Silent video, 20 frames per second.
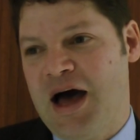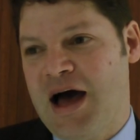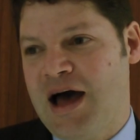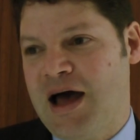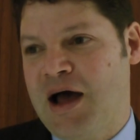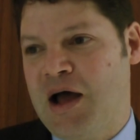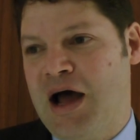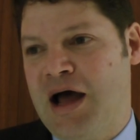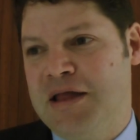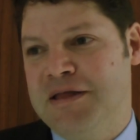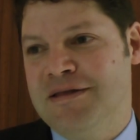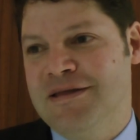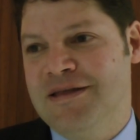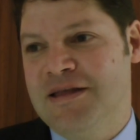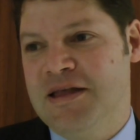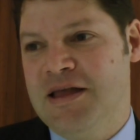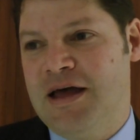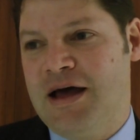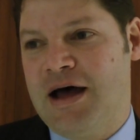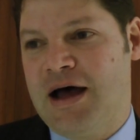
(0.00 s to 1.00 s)

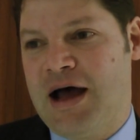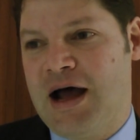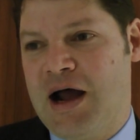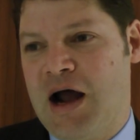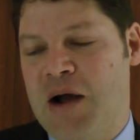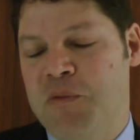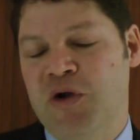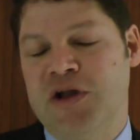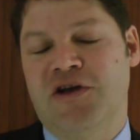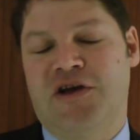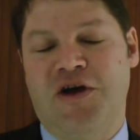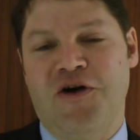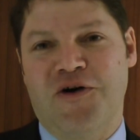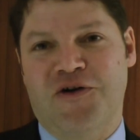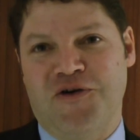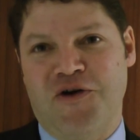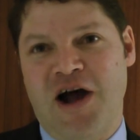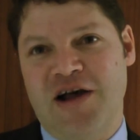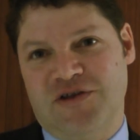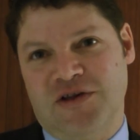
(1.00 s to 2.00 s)
I wouldn't
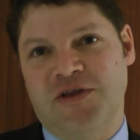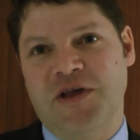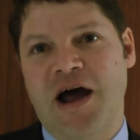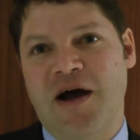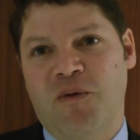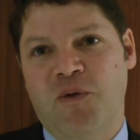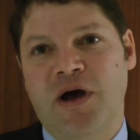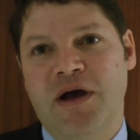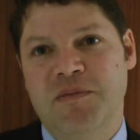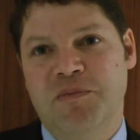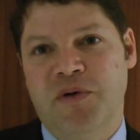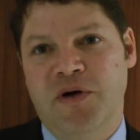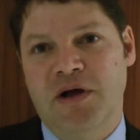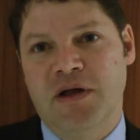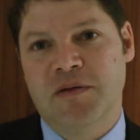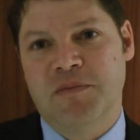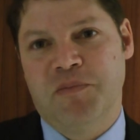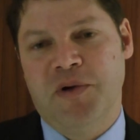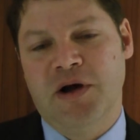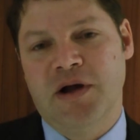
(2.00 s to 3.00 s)
characterize it that way,
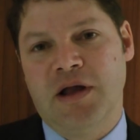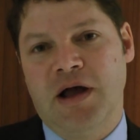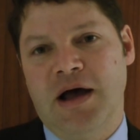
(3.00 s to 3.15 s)
but